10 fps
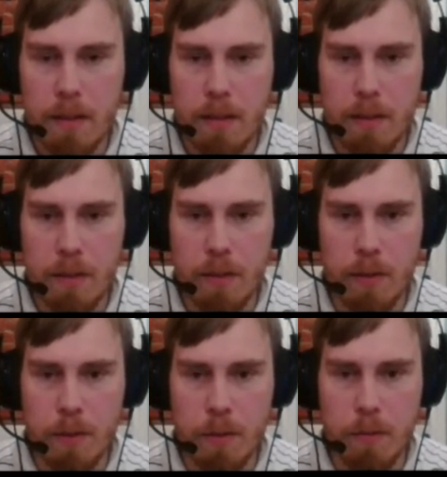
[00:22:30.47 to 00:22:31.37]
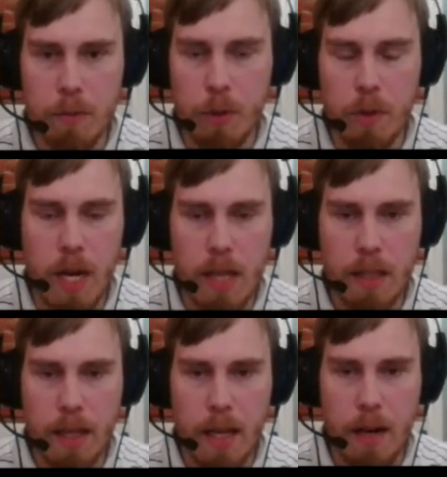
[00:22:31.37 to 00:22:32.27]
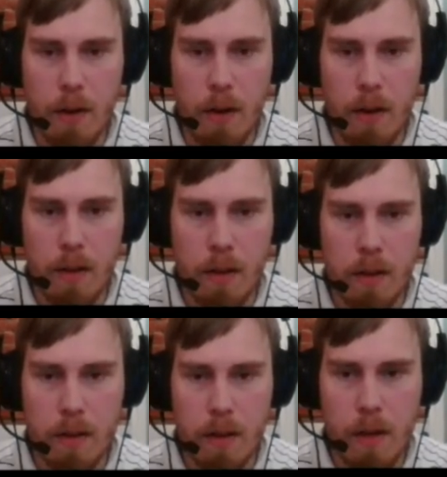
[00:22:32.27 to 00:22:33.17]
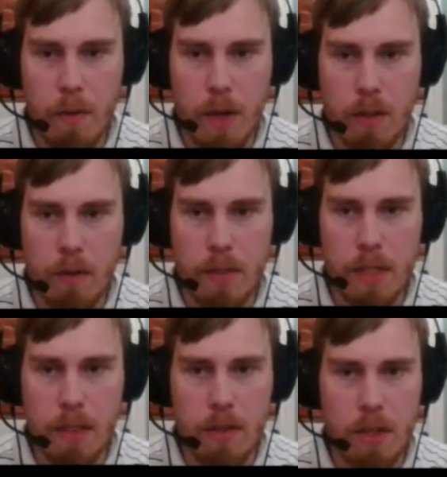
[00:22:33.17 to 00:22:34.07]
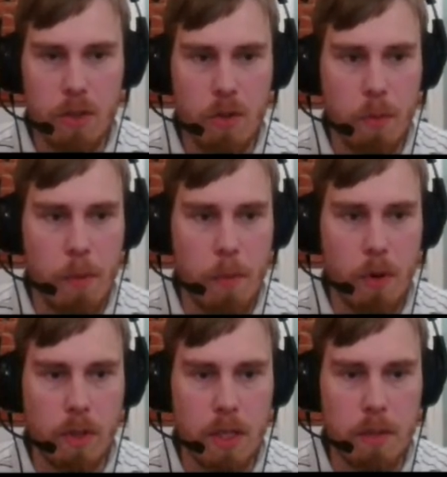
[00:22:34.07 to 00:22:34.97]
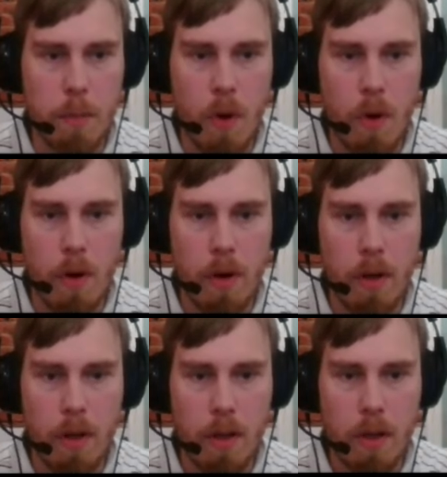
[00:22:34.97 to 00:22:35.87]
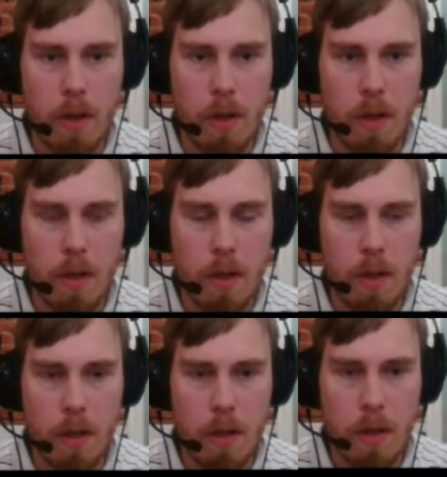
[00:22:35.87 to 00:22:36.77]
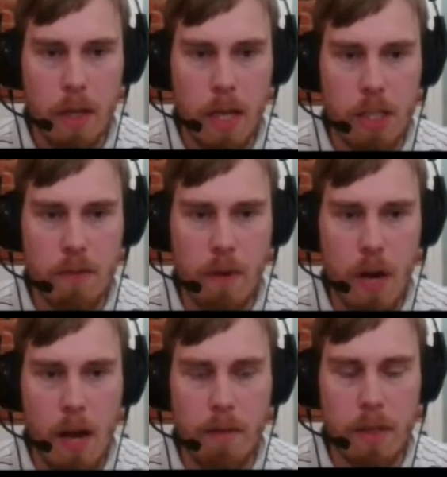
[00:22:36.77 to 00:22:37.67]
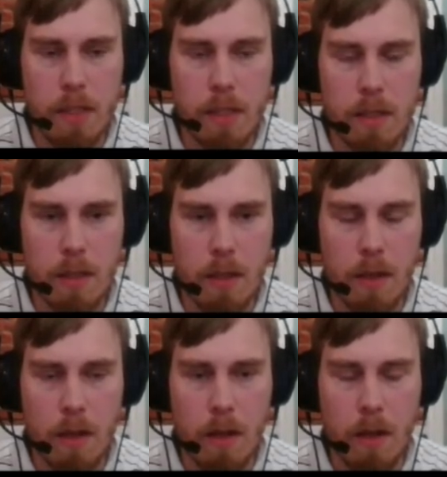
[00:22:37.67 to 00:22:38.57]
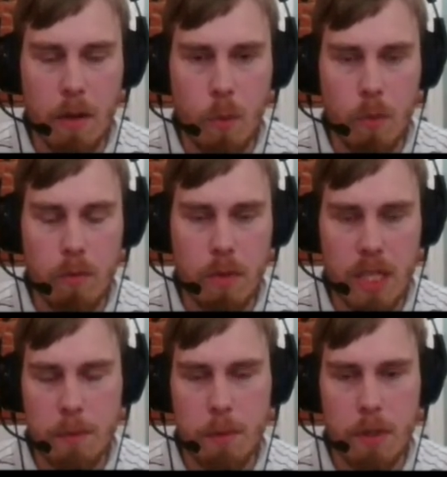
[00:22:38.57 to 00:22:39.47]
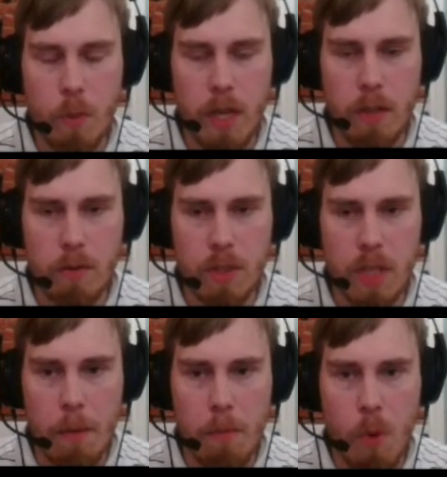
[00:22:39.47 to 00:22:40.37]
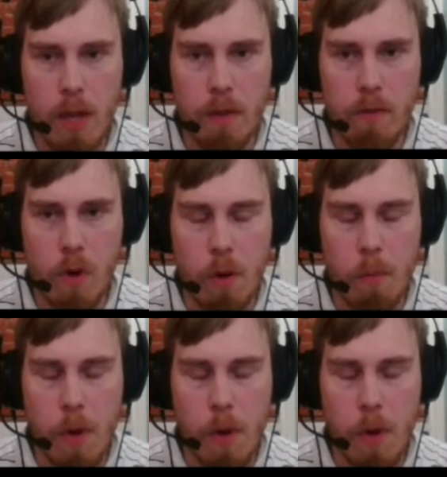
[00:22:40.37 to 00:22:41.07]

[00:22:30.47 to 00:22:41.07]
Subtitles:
to do nothing at all. And white obviously tries to promote his pawn. h5, it's just a desperate way to stop white from